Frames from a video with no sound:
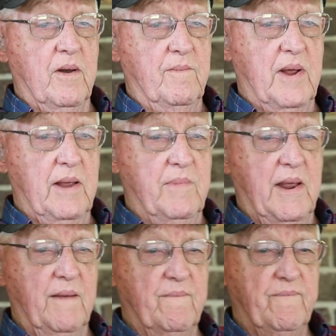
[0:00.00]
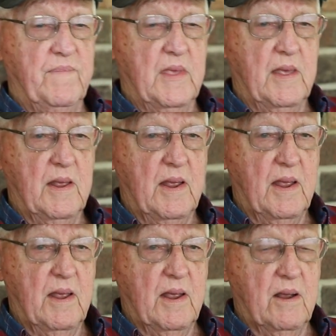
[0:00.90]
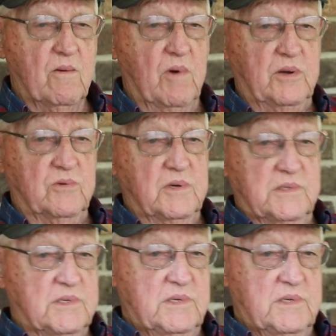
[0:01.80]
I, maybe, which was